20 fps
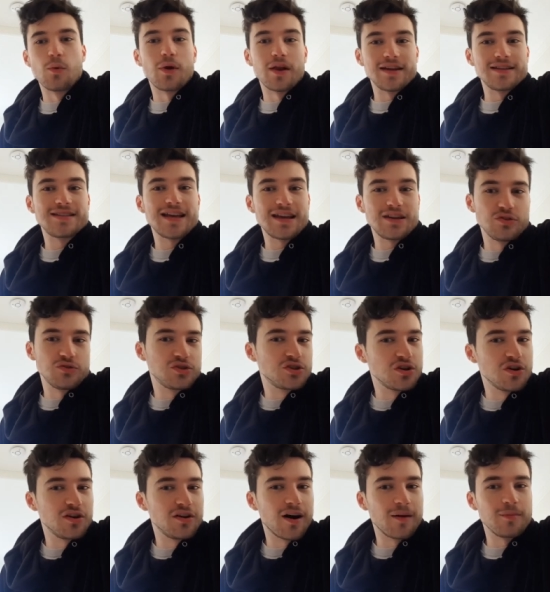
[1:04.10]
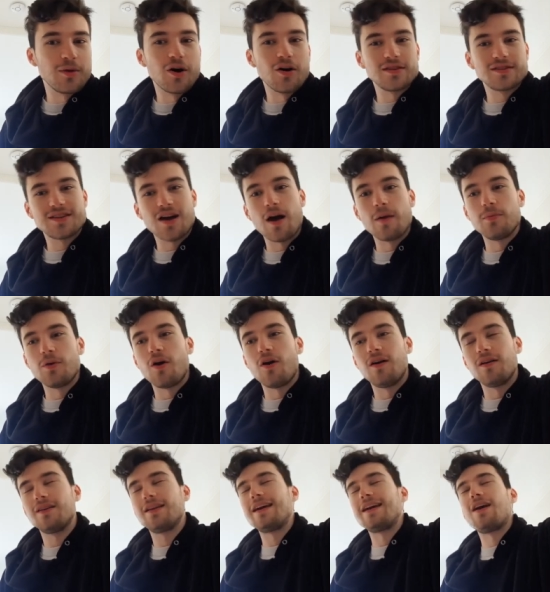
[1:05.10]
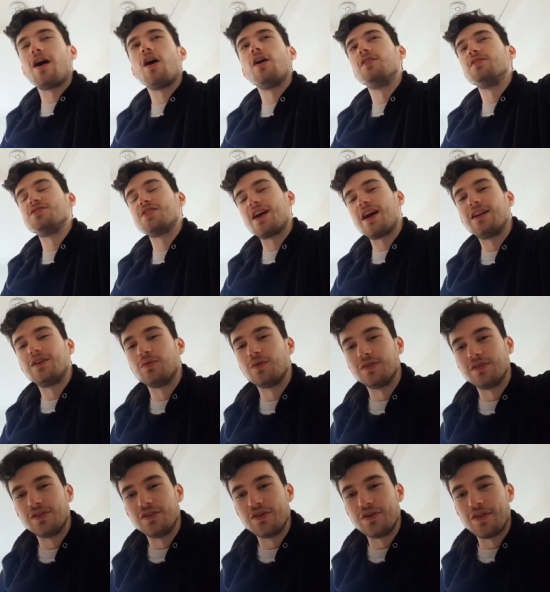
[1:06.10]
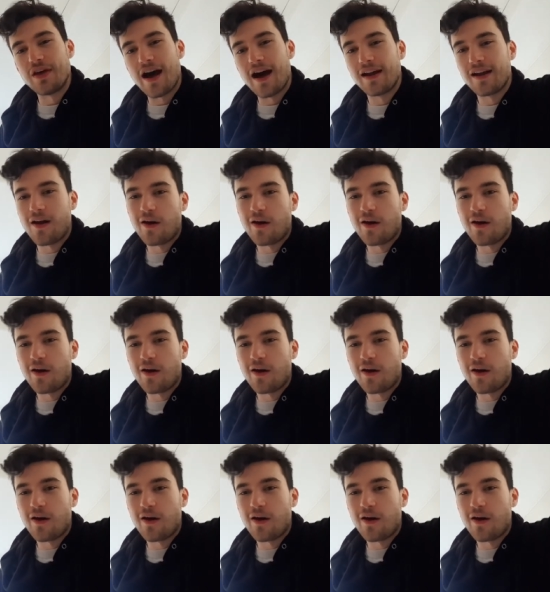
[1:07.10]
when I say you should, I'm not I'm not encouraging anyone to do that.